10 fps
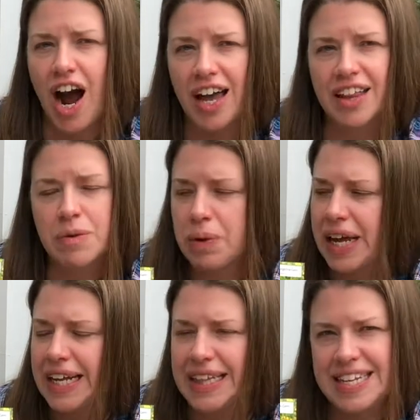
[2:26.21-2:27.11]
I like
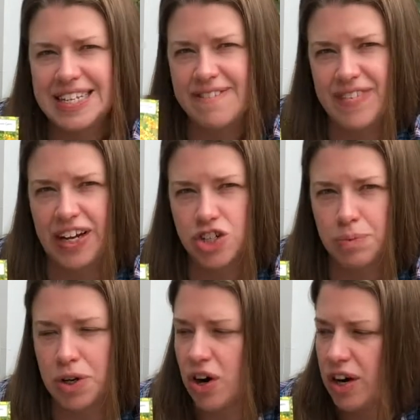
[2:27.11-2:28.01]
planting these in a
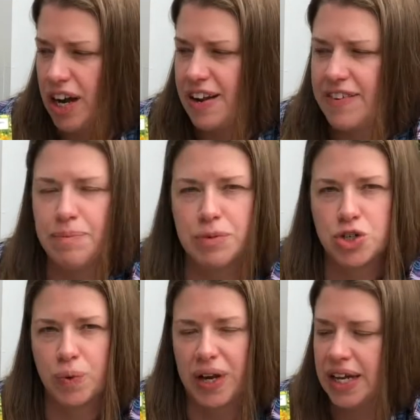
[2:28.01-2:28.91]
vegetable garden, kind of in
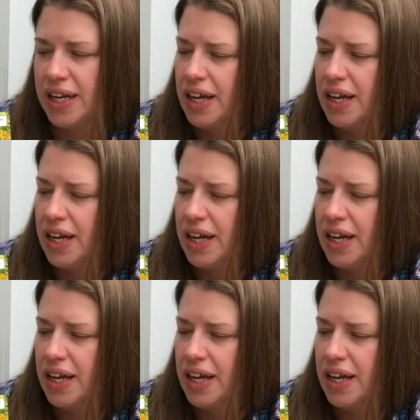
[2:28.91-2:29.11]
between.